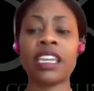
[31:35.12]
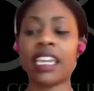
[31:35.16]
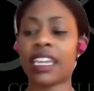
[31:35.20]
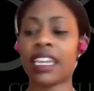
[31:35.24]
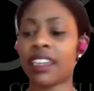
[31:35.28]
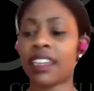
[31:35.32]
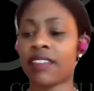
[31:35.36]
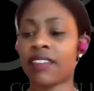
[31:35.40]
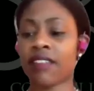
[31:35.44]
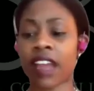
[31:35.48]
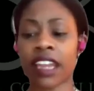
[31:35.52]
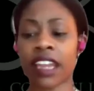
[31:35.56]

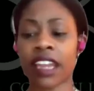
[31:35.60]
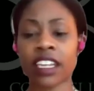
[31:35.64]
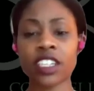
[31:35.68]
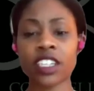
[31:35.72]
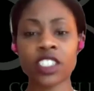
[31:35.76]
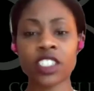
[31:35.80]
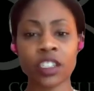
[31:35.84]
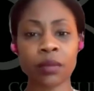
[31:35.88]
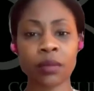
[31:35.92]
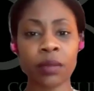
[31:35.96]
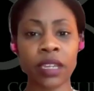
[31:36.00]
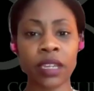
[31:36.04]
And if I could
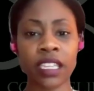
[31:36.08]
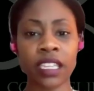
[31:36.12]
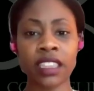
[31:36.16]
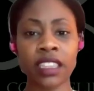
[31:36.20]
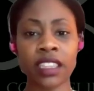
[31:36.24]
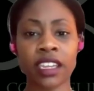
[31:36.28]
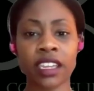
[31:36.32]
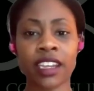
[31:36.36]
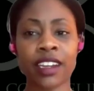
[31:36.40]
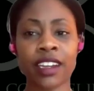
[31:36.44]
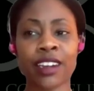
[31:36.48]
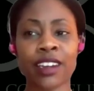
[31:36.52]
jump in
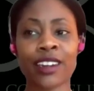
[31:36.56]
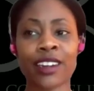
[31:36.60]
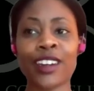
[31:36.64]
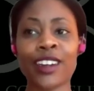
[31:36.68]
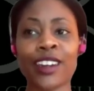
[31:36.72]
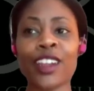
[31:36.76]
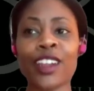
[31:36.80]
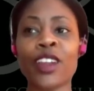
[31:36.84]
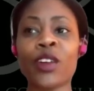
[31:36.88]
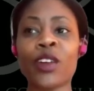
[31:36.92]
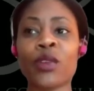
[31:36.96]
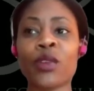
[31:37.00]

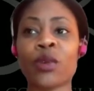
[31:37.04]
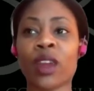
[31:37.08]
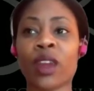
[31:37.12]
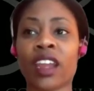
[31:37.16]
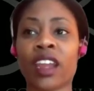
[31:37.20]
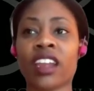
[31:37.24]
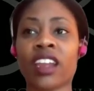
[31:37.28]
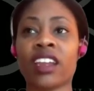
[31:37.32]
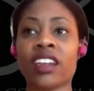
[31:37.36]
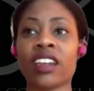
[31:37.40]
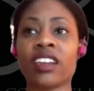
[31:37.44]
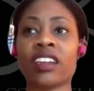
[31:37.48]
there,
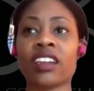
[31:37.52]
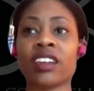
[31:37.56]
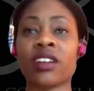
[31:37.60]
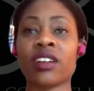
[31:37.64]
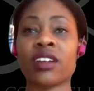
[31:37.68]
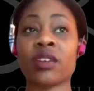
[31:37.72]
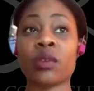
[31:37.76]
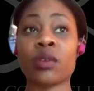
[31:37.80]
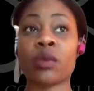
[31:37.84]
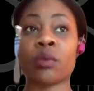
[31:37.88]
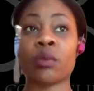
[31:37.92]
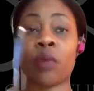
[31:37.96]
right,
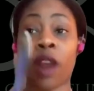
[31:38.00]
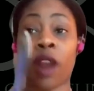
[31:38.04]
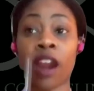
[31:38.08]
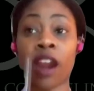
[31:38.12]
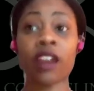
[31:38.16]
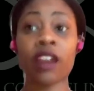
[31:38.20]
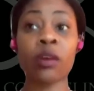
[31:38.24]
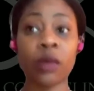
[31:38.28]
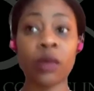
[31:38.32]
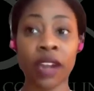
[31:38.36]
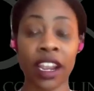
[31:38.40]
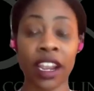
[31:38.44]

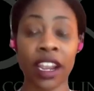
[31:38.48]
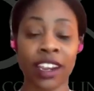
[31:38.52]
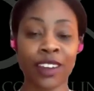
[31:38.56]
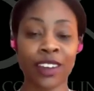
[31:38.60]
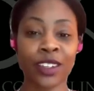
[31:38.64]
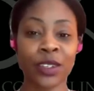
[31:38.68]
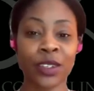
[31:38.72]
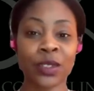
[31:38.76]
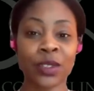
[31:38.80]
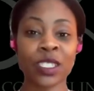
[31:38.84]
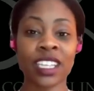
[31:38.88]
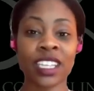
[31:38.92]
part of what I hear
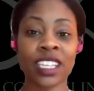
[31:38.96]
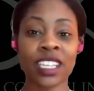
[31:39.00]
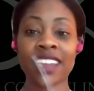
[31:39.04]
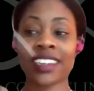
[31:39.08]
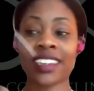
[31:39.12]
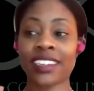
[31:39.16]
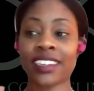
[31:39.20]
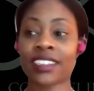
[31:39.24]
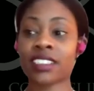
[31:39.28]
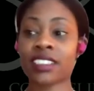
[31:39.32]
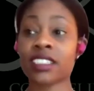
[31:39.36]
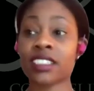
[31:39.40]
you
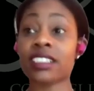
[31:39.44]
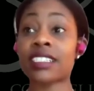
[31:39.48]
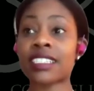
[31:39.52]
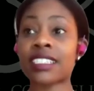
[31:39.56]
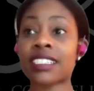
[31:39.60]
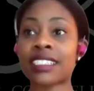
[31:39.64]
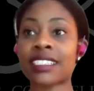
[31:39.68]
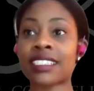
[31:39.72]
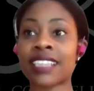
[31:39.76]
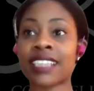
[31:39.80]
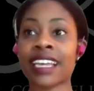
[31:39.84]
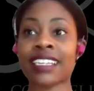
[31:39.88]
saying is
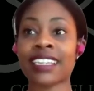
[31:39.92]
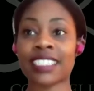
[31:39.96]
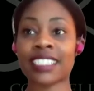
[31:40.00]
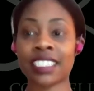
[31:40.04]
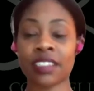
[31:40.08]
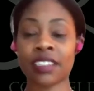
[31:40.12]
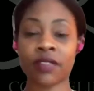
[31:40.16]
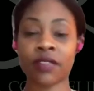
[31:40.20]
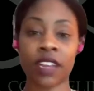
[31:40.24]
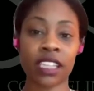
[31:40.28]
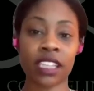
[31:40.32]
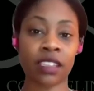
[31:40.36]
sex
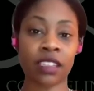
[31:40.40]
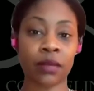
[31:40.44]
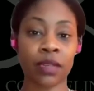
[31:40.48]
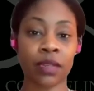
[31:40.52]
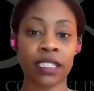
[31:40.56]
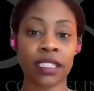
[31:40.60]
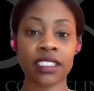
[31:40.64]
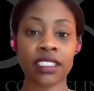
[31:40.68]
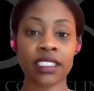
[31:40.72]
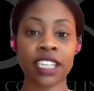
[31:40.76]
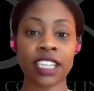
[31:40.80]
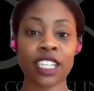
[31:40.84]

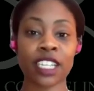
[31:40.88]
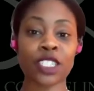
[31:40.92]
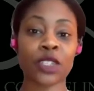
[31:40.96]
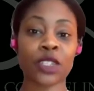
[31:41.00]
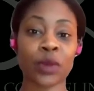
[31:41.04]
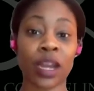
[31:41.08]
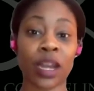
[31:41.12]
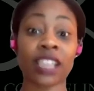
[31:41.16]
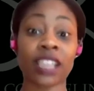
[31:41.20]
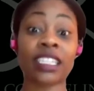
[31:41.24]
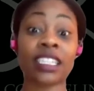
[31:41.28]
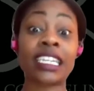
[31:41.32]
development,
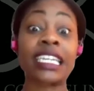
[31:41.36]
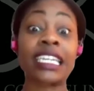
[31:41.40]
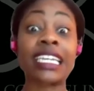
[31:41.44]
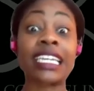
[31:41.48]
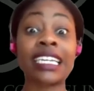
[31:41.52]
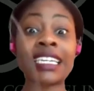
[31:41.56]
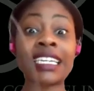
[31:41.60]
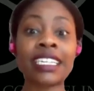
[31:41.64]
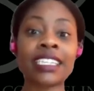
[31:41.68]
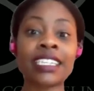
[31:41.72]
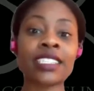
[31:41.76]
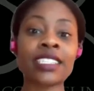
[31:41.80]
sexuality
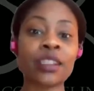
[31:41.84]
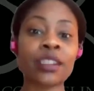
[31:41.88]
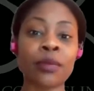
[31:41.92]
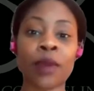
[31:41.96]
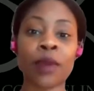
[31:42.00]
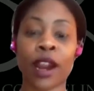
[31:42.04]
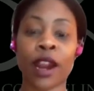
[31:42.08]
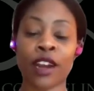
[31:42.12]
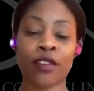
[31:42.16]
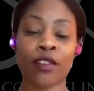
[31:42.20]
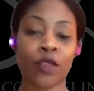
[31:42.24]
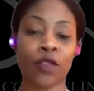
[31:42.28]
is a
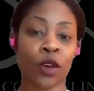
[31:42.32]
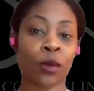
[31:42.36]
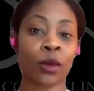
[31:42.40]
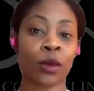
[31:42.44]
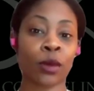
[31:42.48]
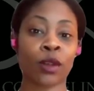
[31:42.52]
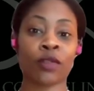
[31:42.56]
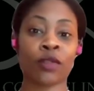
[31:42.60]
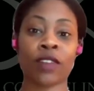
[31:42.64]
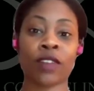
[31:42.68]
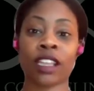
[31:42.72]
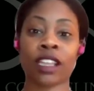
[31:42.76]
part of
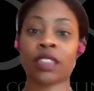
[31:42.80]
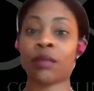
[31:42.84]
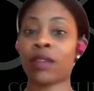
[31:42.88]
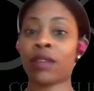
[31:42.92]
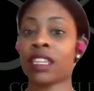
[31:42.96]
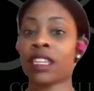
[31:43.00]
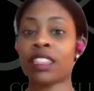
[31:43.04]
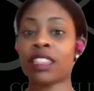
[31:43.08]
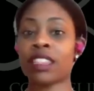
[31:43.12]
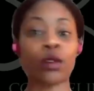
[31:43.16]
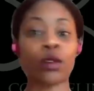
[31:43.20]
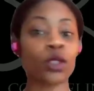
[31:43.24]
normal
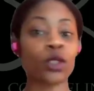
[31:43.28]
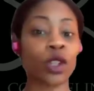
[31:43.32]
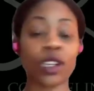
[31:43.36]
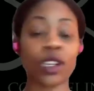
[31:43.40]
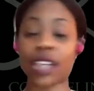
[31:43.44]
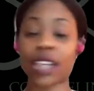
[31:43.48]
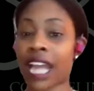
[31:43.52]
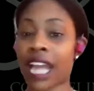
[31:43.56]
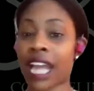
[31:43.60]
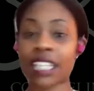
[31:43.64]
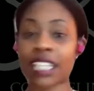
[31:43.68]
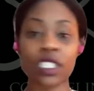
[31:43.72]
development. Those are
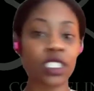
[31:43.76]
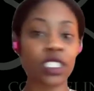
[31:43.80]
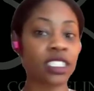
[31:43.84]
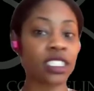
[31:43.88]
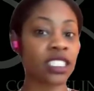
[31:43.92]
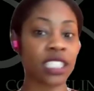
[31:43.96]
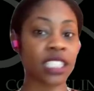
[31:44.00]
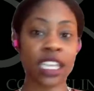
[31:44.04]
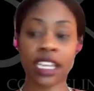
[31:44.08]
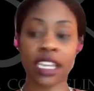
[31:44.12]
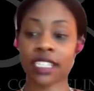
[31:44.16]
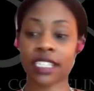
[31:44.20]
not
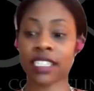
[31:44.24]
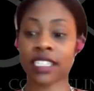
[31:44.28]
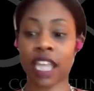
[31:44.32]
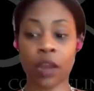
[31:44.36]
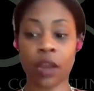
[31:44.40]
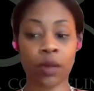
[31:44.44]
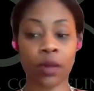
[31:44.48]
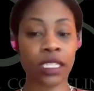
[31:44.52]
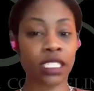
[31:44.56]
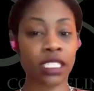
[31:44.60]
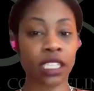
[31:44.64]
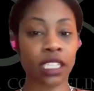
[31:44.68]
things
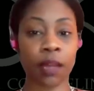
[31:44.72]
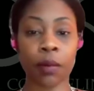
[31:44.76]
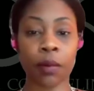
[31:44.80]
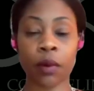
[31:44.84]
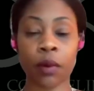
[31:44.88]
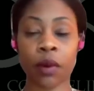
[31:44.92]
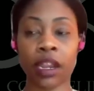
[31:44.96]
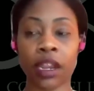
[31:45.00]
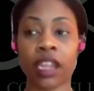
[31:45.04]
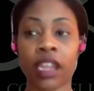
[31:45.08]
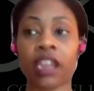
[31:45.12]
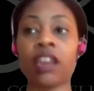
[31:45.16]
that we
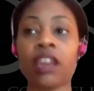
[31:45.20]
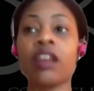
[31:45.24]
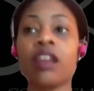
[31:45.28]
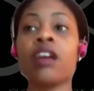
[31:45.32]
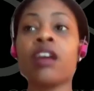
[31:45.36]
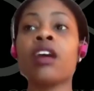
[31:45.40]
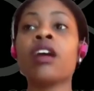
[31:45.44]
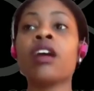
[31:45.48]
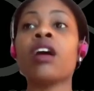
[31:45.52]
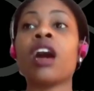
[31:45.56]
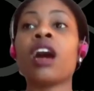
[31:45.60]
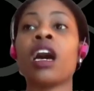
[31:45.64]
separate.
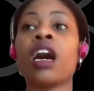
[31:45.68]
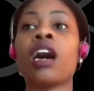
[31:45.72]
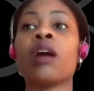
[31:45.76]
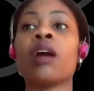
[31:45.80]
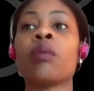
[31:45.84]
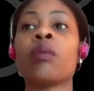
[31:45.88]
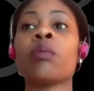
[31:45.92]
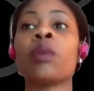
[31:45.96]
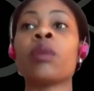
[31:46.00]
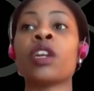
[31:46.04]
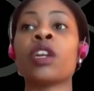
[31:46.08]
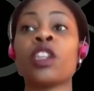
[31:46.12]

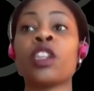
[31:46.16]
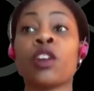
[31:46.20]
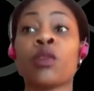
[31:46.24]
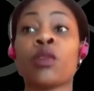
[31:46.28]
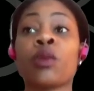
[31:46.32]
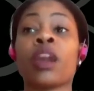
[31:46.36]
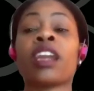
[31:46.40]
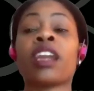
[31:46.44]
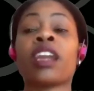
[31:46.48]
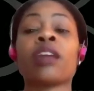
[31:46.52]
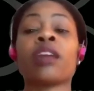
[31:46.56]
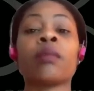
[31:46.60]
But your
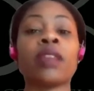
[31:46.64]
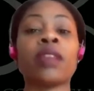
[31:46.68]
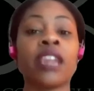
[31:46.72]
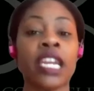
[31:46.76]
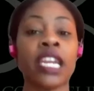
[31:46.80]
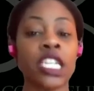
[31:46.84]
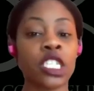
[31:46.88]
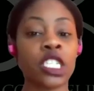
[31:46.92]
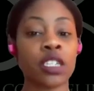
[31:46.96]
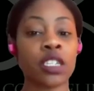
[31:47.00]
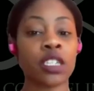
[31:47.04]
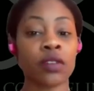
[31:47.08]

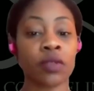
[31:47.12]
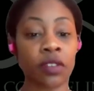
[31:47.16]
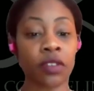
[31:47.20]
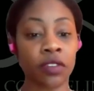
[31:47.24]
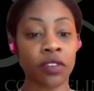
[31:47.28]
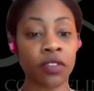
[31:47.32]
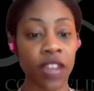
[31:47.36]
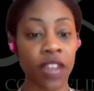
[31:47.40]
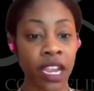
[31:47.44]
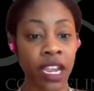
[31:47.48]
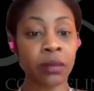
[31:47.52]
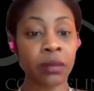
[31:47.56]
recommendation for
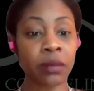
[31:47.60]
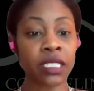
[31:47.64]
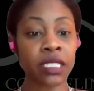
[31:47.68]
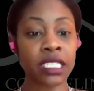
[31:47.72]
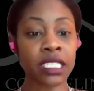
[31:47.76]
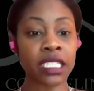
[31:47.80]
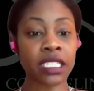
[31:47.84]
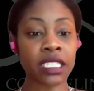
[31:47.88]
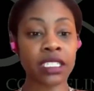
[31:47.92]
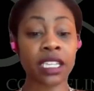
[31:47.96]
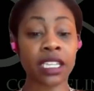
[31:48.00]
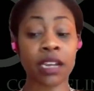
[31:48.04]

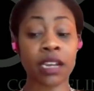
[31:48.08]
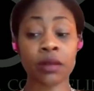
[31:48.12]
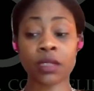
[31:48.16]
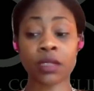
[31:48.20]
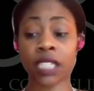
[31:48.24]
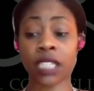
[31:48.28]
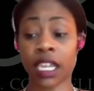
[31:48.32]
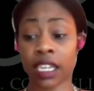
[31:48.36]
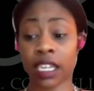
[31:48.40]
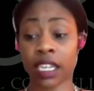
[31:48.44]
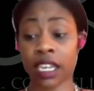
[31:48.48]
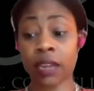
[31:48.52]
families, it sounds
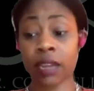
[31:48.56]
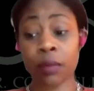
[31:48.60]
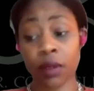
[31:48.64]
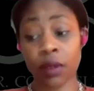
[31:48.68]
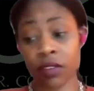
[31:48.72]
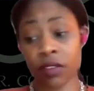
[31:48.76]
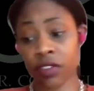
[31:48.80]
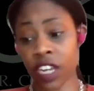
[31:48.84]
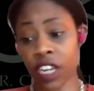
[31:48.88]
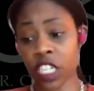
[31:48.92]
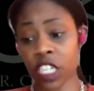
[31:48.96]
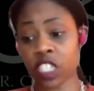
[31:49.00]
like, and
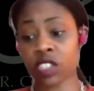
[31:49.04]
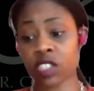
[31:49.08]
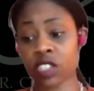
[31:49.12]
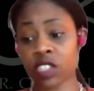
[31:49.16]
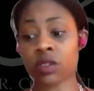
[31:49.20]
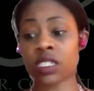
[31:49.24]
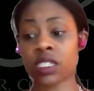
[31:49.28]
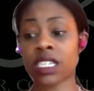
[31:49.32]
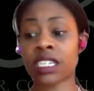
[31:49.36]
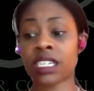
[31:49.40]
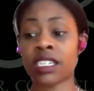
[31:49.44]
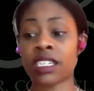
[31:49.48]

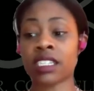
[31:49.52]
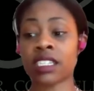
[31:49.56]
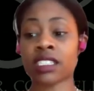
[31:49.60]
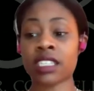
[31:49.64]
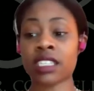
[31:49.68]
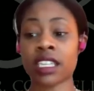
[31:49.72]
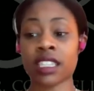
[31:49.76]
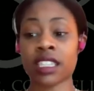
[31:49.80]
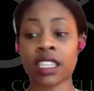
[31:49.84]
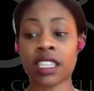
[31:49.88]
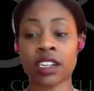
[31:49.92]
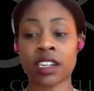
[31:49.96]
professionals, is
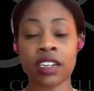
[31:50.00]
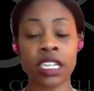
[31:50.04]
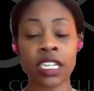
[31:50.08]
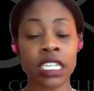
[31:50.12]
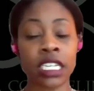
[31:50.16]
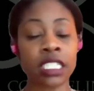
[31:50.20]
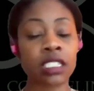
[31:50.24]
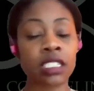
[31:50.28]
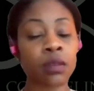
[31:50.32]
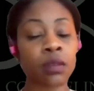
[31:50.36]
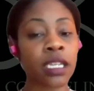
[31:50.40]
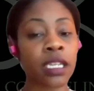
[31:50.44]
that there
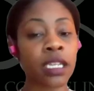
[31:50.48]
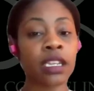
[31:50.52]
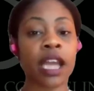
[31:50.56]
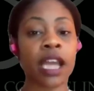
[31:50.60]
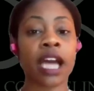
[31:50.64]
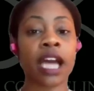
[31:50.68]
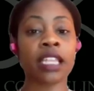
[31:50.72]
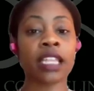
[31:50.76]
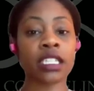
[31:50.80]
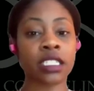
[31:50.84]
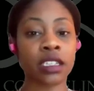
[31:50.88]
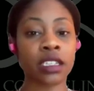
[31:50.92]
needs to be
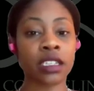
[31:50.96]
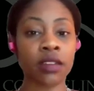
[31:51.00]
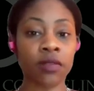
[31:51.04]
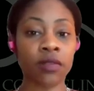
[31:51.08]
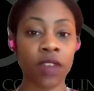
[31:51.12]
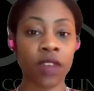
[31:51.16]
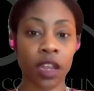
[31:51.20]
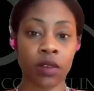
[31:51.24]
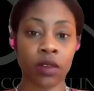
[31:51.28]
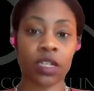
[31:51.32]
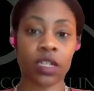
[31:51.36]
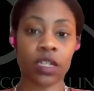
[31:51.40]
knowledge and
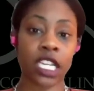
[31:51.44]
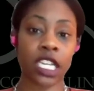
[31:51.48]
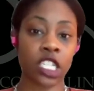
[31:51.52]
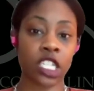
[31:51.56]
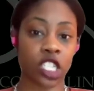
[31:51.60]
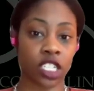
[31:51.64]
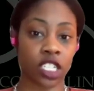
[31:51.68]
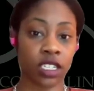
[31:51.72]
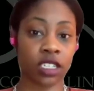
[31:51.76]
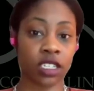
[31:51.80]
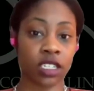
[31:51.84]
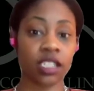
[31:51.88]

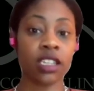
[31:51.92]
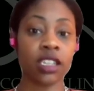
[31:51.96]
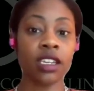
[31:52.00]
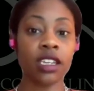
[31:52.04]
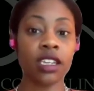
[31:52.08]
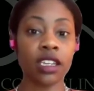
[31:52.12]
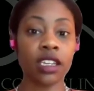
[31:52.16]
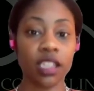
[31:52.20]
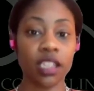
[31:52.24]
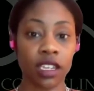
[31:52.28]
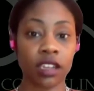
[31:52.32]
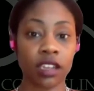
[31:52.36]
foundation
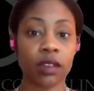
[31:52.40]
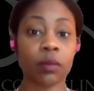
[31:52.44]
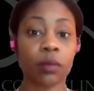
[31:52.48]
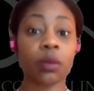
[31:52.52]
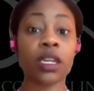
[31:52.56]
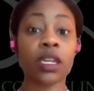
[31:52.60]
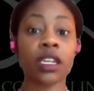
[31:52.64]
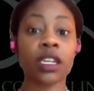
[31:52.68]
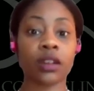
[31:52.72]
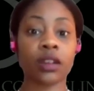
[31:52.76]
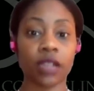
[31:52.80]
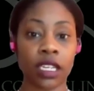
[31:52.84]
here,
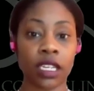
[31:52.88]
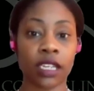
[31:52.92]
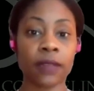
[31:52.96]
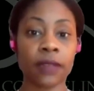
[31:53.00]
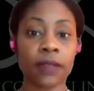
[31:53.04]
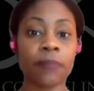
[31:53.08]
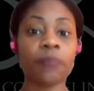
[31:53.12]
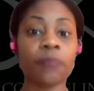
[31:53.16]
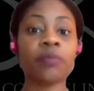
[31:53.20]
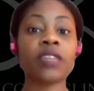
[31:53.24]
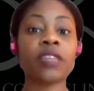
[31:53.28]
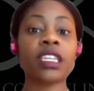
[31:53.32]

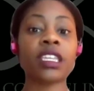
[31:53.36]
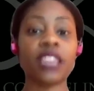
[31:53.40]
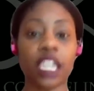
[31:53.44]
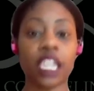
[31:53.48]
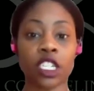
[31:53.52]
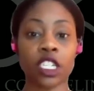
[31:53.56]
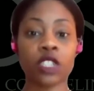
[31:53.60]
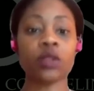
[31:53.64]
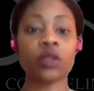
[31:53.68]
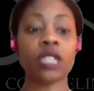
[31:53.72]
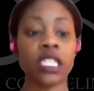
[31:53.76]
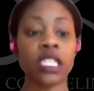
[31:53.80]
period,
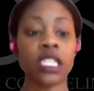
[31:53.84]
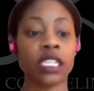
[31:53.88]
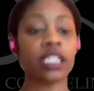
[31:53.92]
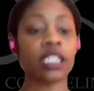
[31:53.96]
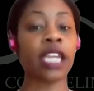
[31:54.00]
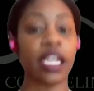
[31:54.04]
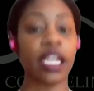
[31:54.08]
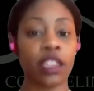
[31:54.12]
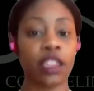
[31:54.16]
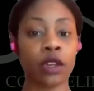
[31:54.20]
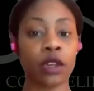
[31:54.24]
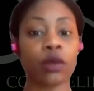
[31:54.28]
that you need to
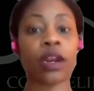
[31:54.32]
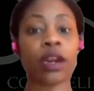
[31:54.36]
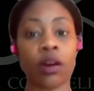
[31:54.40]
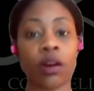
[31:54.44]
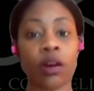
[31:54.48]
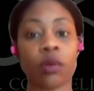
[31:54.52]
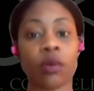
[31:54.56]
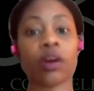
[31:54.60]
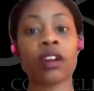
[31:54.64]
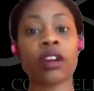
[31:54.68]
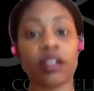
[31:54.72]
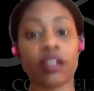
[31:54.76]
lay the
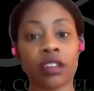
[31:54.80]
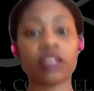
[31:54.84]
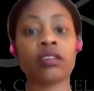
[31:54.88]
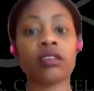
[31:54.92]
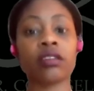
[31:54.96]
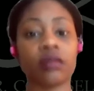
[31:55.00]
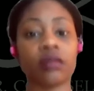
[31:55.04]
groundwork.